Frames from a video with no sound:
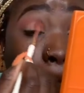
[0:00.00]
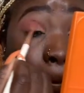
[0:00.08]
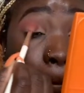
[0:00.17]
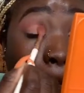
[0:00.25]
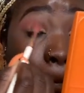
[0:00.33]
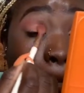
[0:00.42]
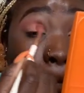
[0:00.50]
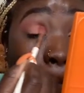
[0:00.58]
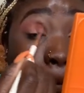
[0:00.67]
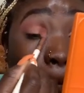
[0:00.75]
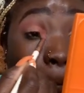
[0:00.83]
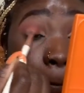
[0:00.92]
the part
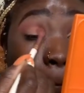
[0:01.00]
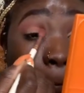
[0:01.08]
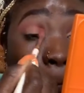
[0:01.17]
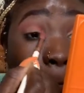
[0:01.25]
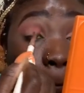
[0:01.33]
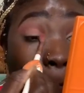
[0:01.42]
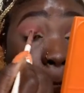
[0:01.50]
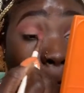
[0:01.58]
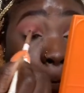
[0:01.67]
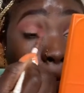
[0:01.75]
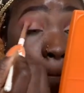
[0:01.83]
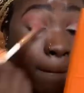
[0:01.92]
I
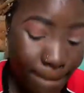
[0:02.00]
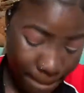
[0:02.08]
applied